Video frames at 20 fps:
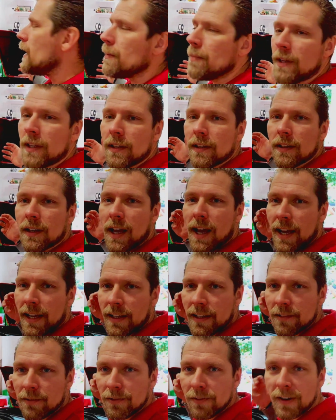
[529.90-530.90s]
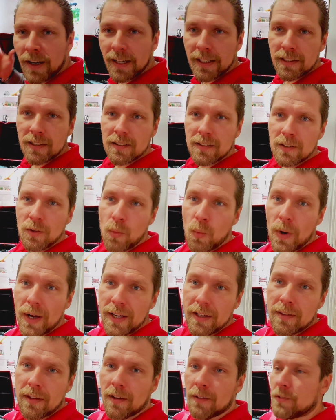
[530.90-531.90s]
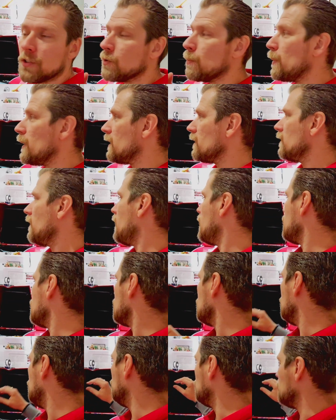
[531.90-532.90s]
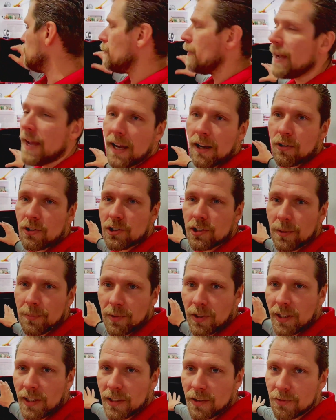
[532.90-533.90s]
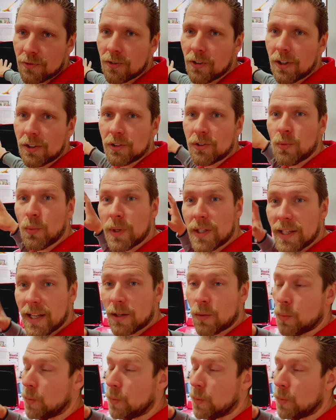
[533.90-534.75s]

maybe I can find the weight of a spare tire and put a bag or something in the front with that